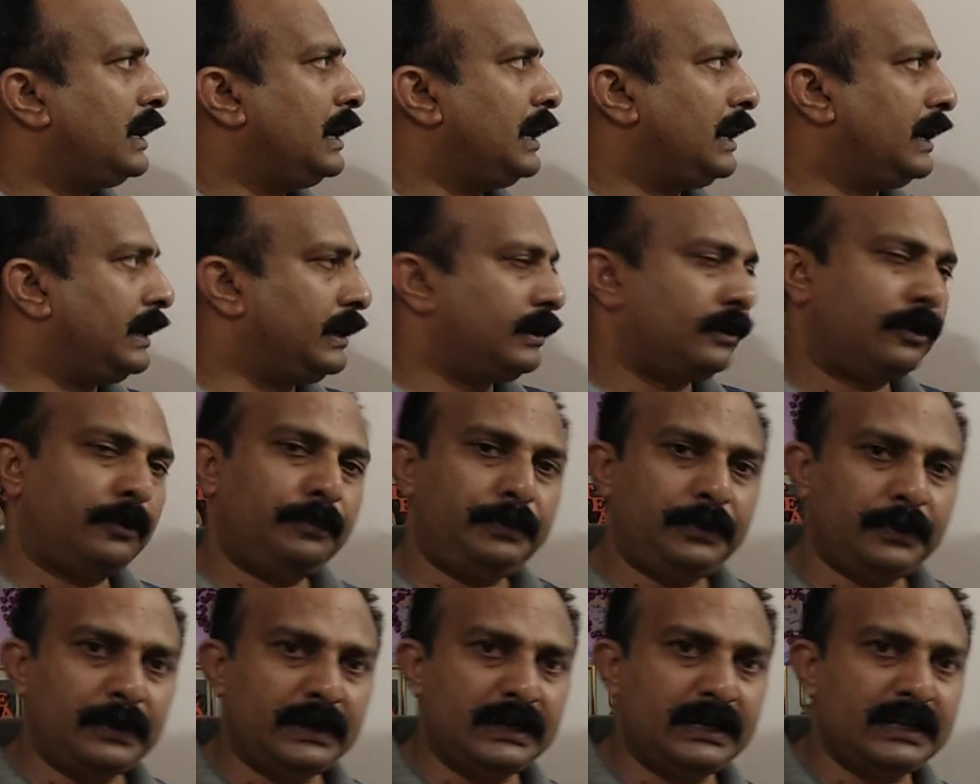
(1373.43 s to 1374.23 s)
I
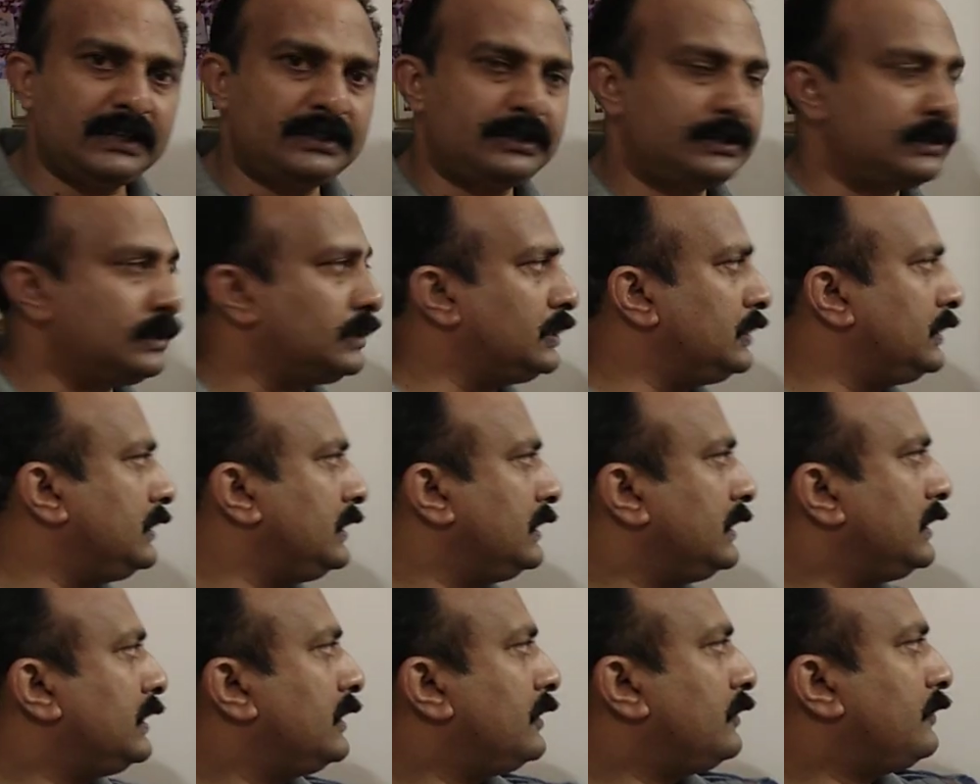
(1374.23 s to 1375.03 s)
hope you
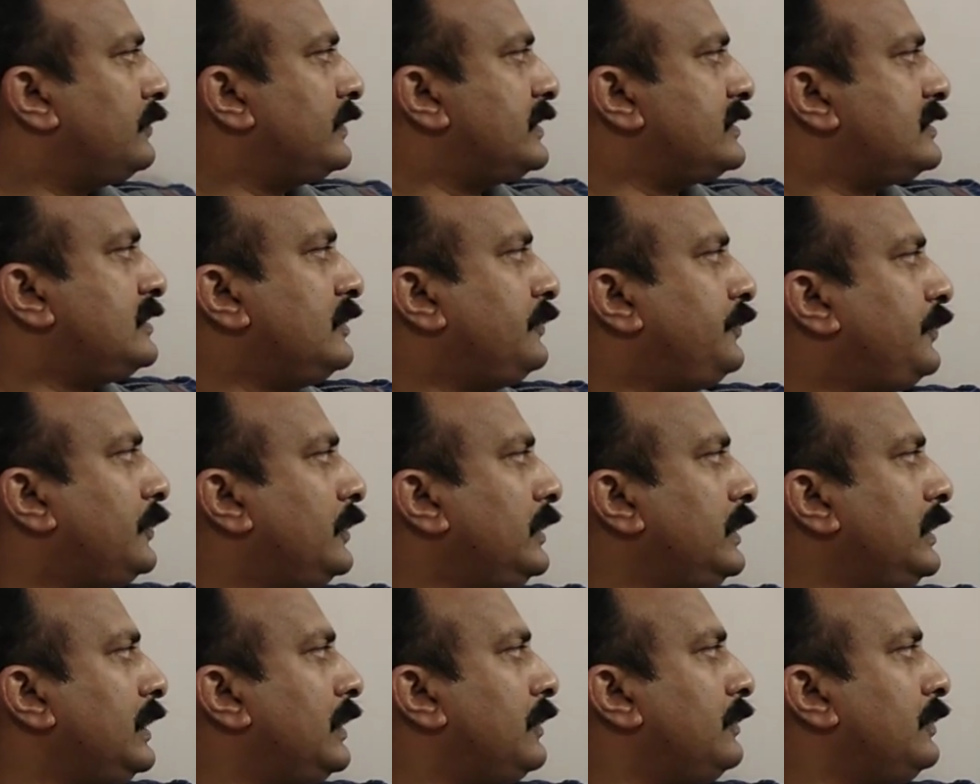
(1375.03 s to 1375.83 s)
understood. First of
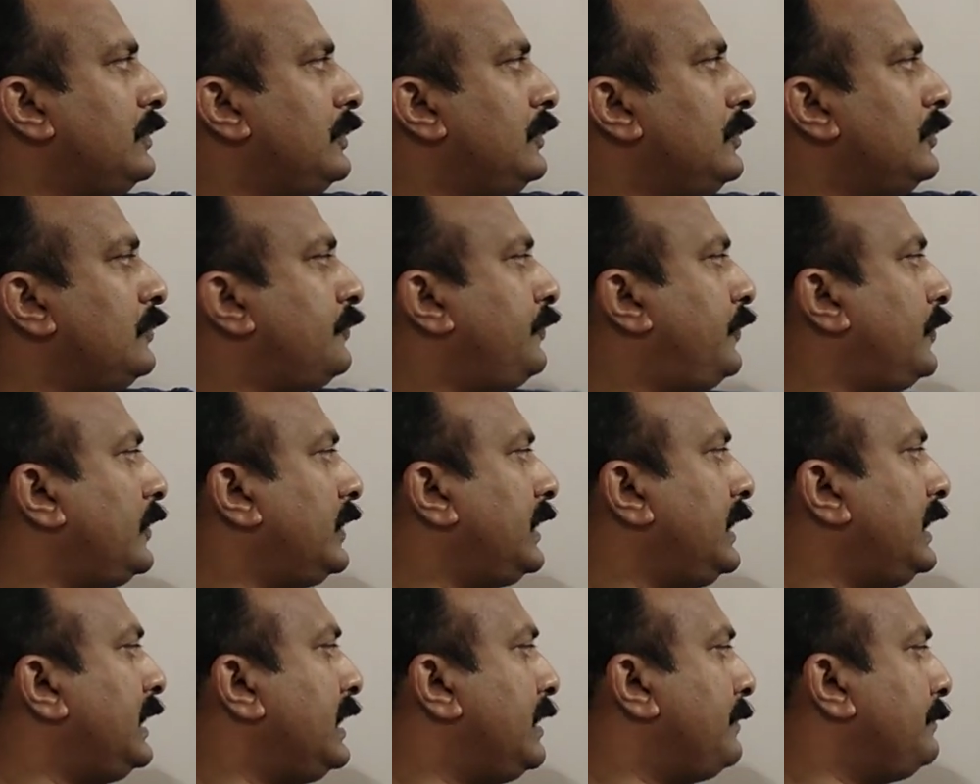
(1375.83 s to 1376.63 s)
all, you have to look
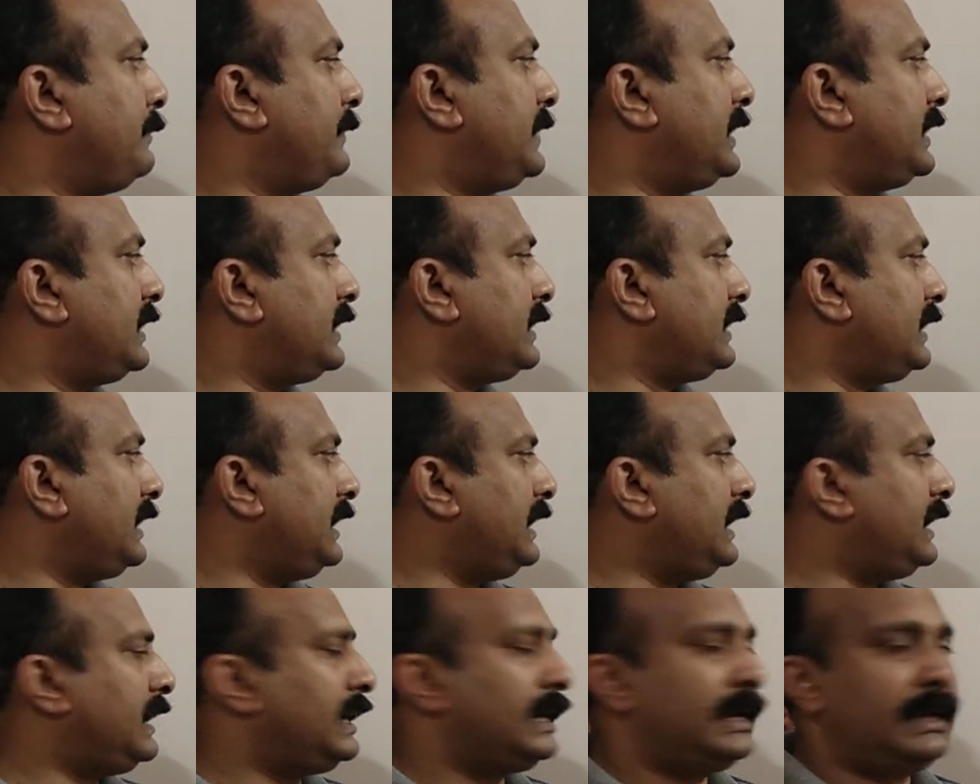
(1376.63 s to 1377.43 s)
for a number
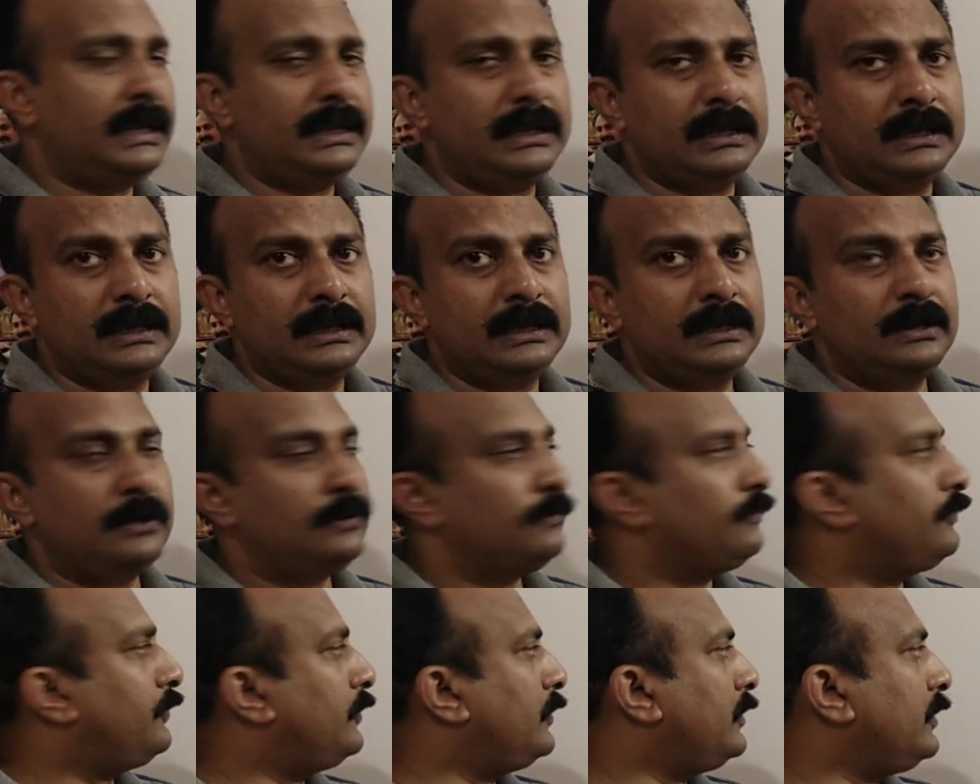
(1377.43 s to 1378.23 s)
a
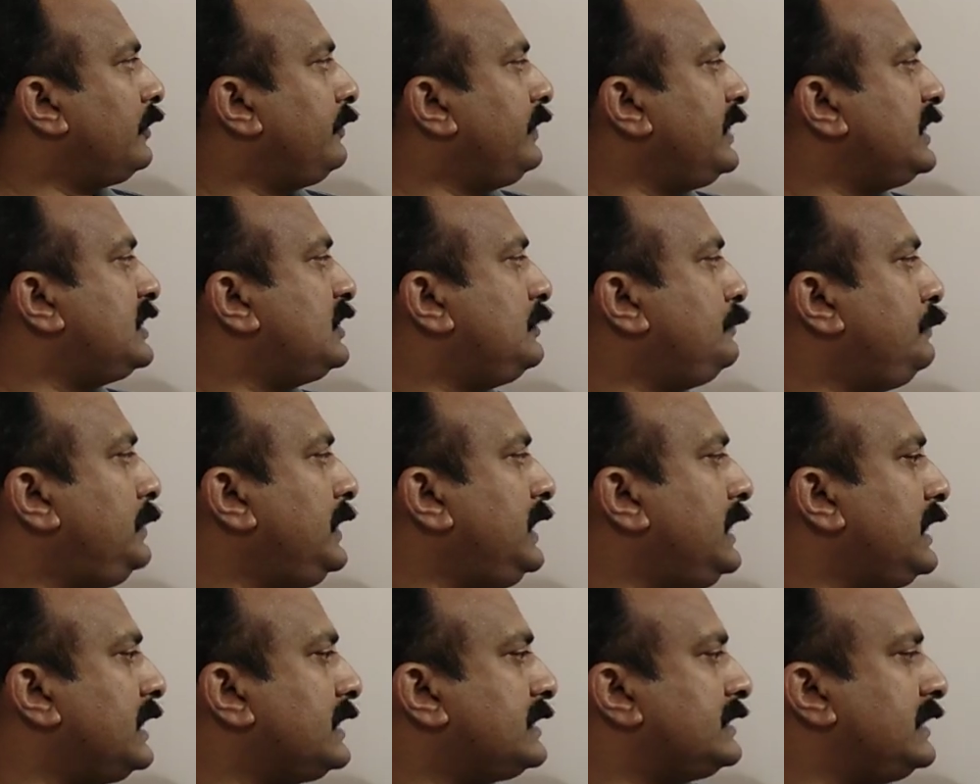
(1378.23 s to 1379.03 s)
for which
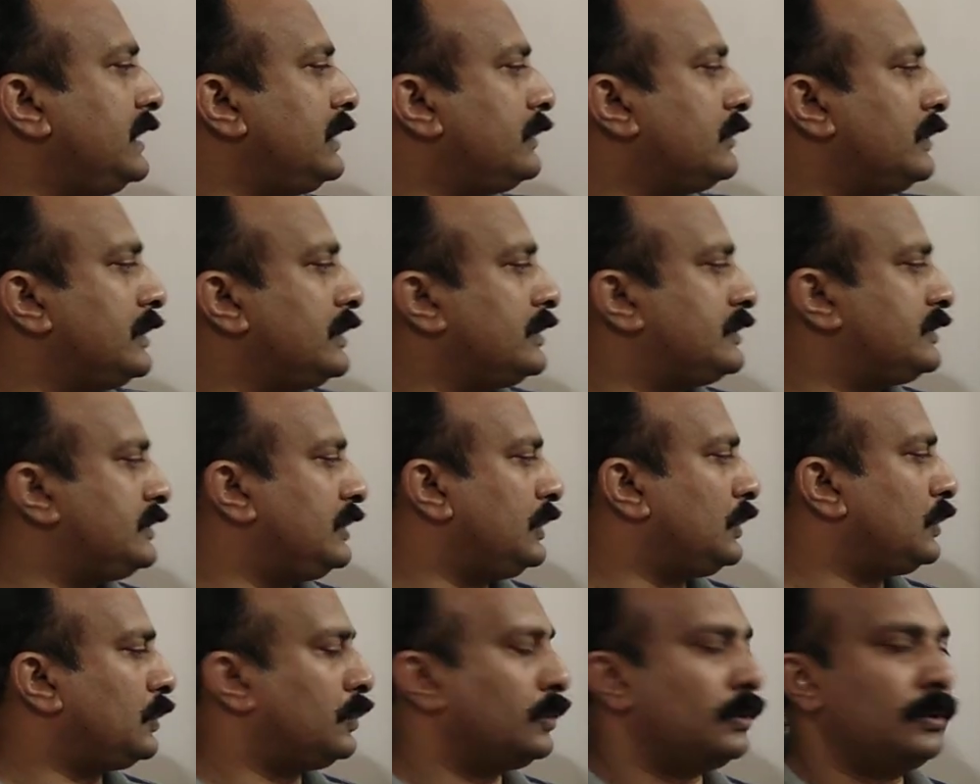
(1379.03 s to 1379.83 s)
px equal to
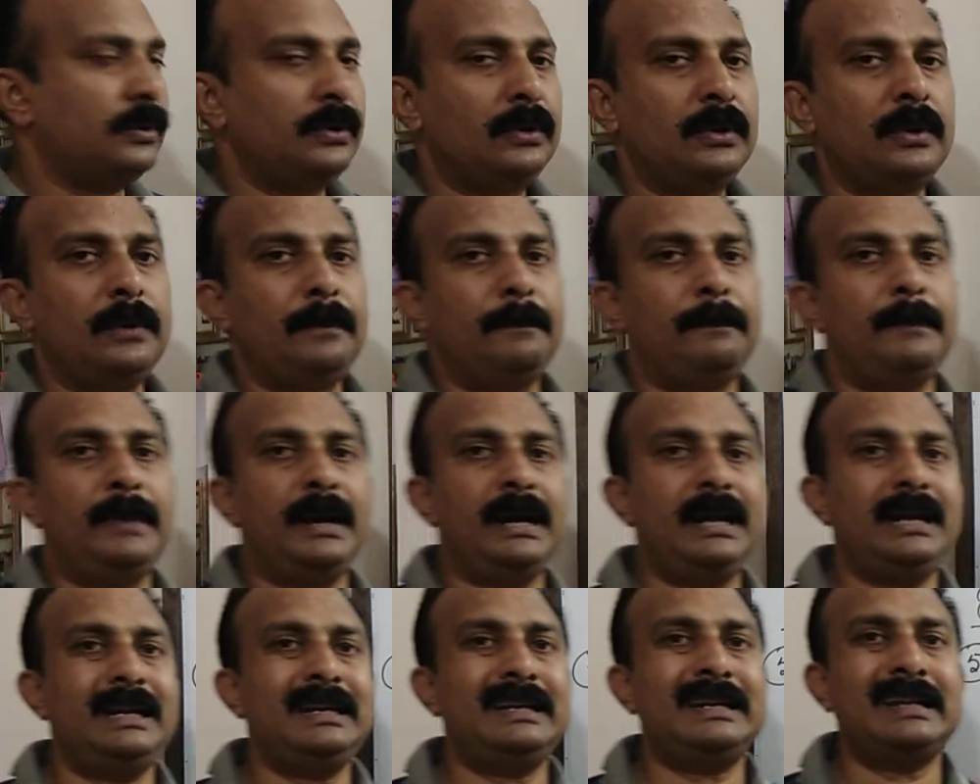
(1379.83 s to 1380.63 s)
0
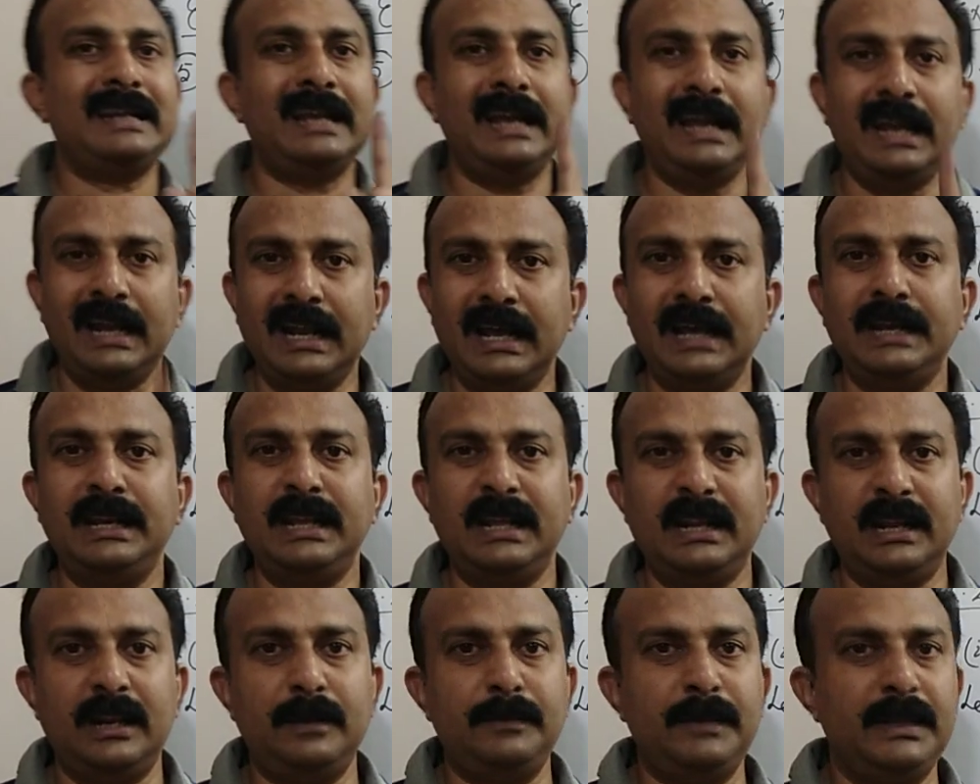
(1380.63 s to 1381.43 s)
by trial and
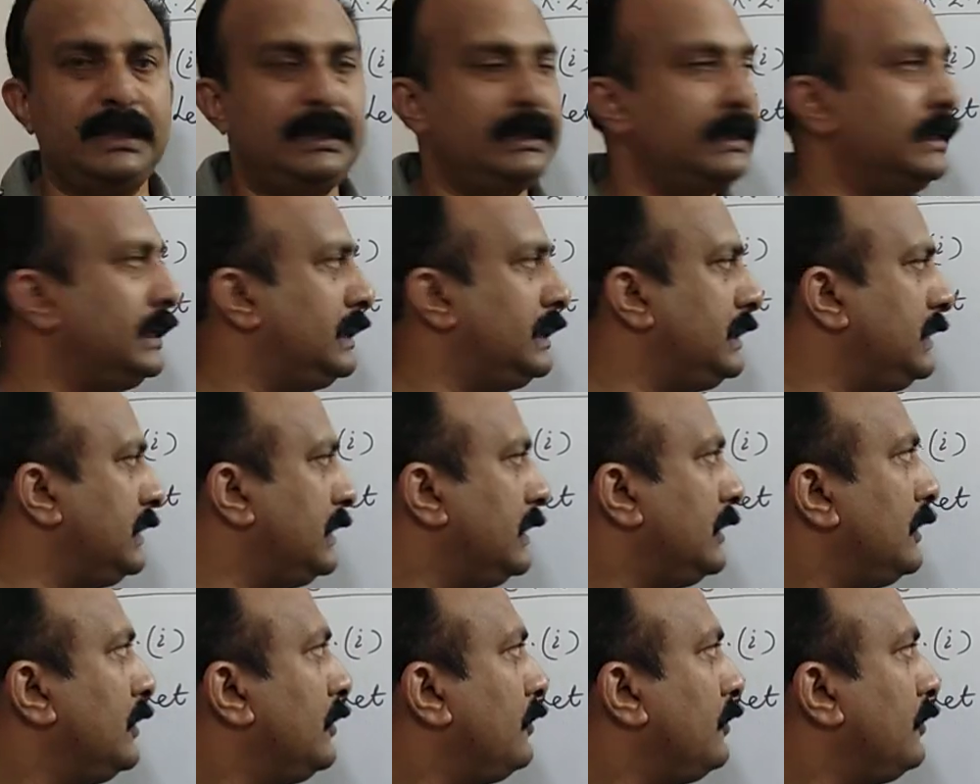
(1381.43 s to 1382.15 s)
error method.